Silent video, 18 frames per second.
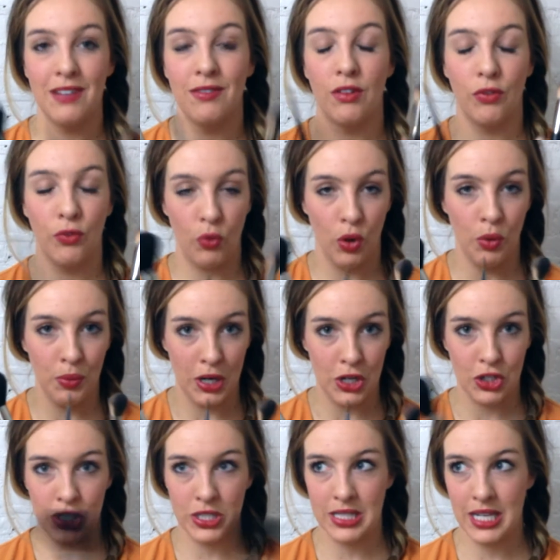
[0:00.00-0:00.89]
of the 4
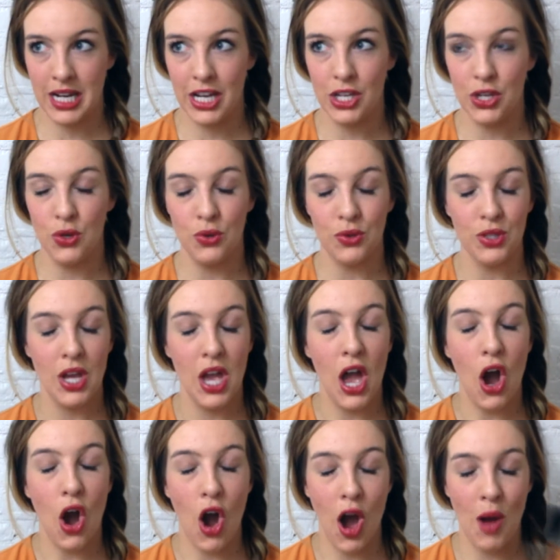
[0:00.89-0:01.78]
brushes that I use
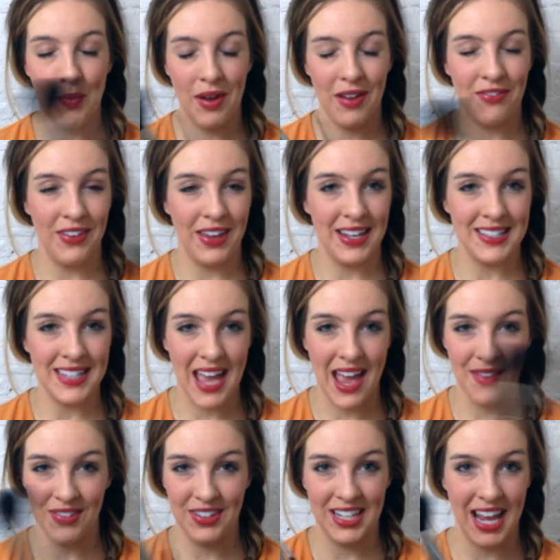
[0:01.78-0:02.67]
on my face
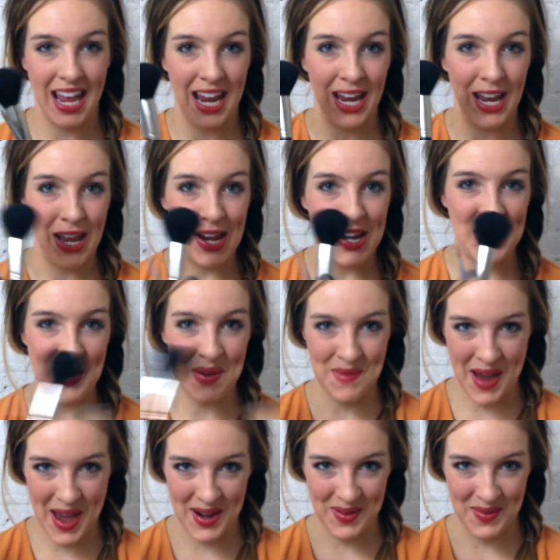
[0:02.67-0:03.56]
every day, no
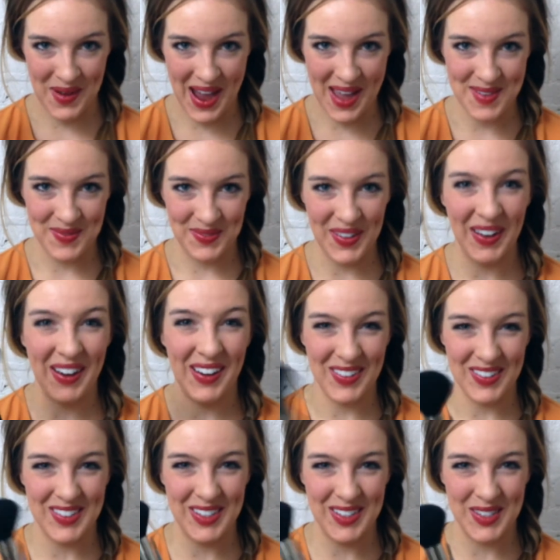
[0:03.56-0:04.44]
matter what. All right,
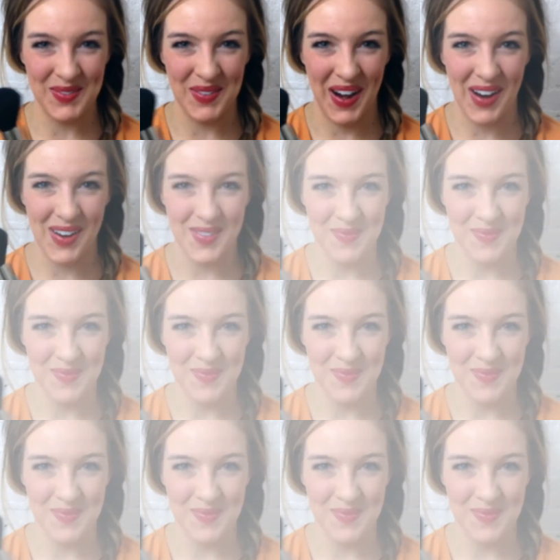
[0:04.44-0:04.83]
we'll see you tomorrow.